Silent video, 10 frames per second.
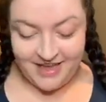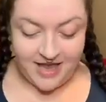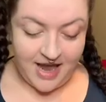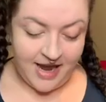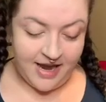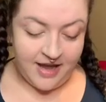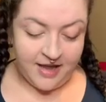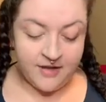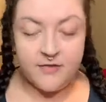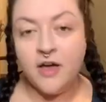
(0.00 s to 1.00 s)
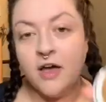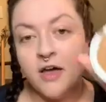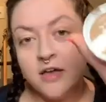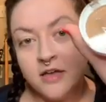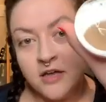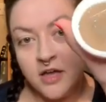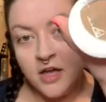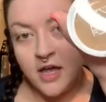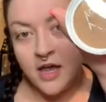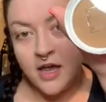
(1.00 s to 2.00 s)
I have, I
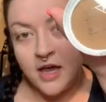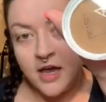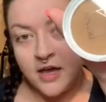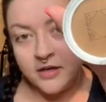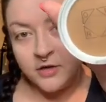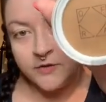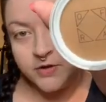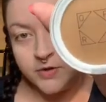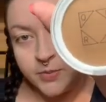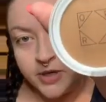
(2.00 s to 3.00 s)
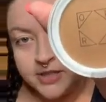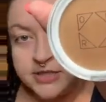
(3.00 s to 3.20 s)
don't know if you pronounce it